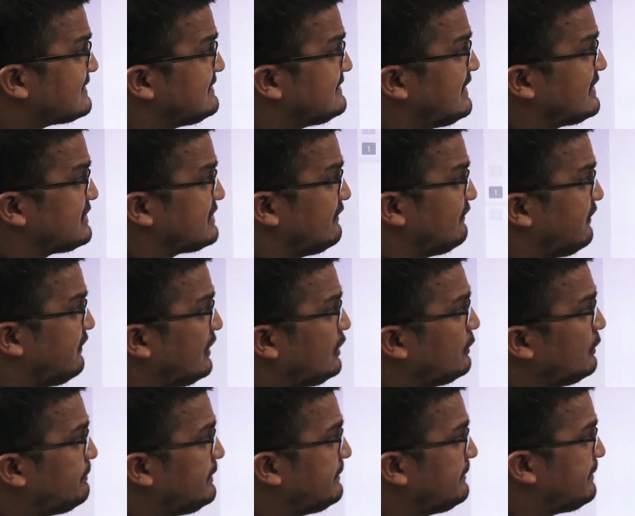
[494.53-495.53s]
suggestion for
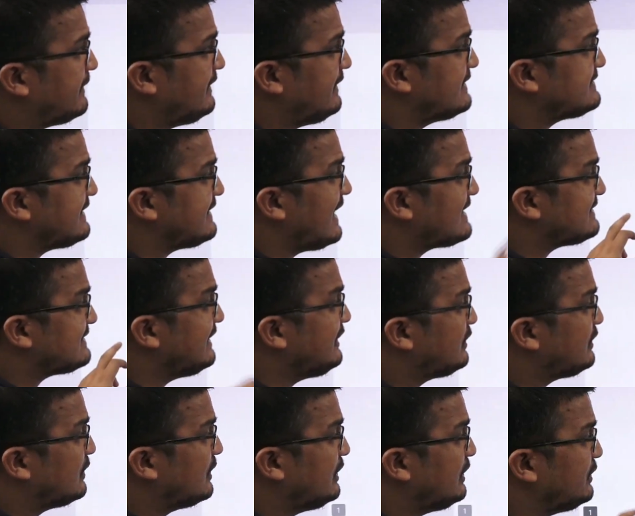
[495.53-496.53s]
you people is as I
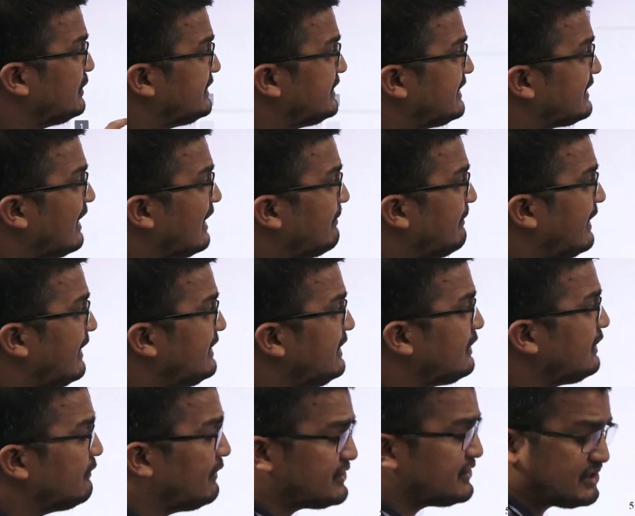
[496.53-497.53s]
told you there are many
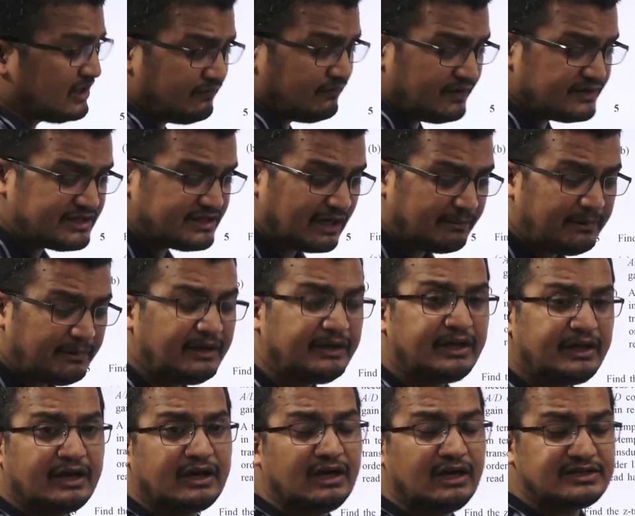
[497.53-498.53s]
questions which are being
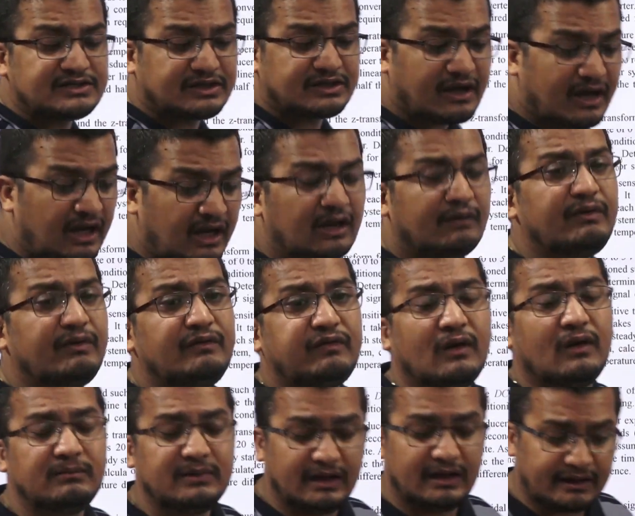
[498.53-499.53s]
taken straight away
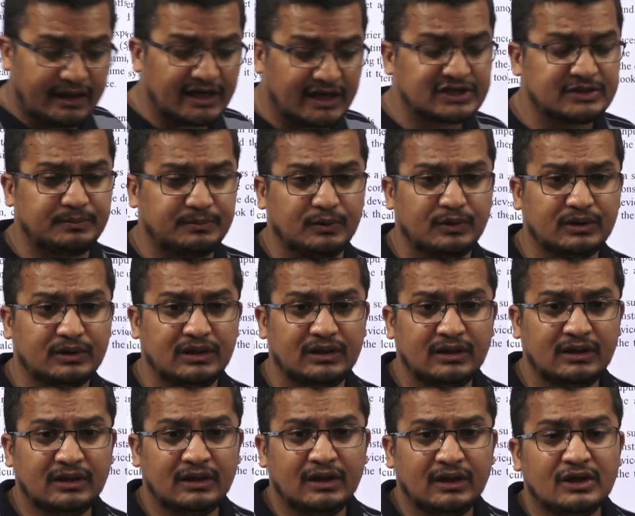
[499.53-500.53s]
from the textbook.
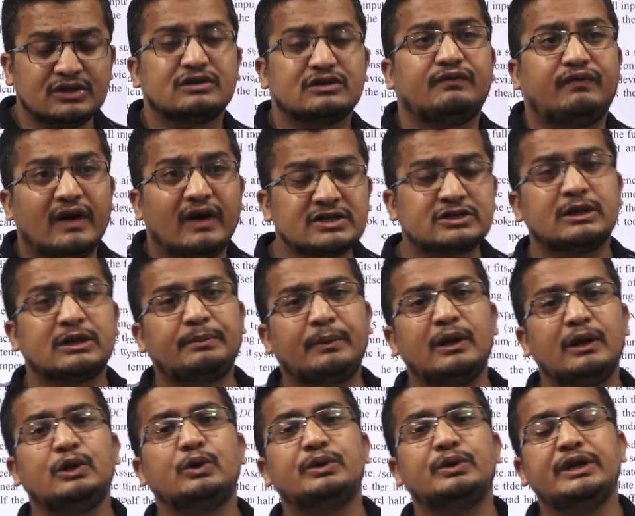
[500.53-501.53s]
So first of
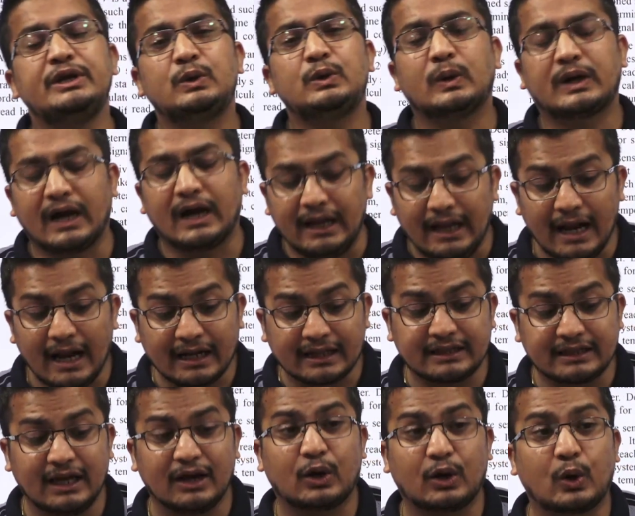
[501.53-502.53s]
all you need to collect
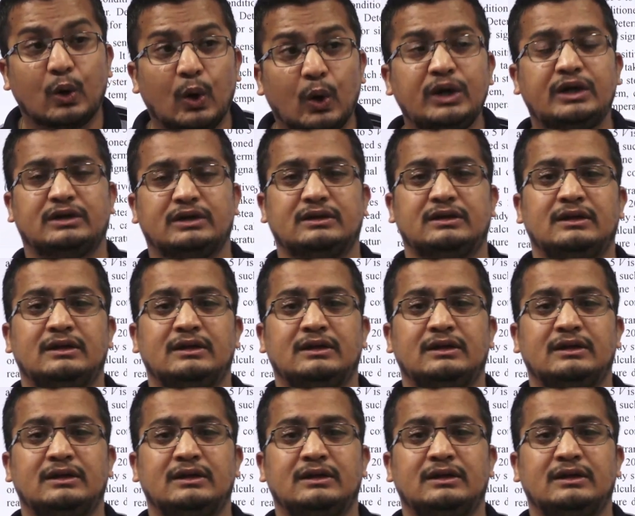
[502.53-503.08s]
the good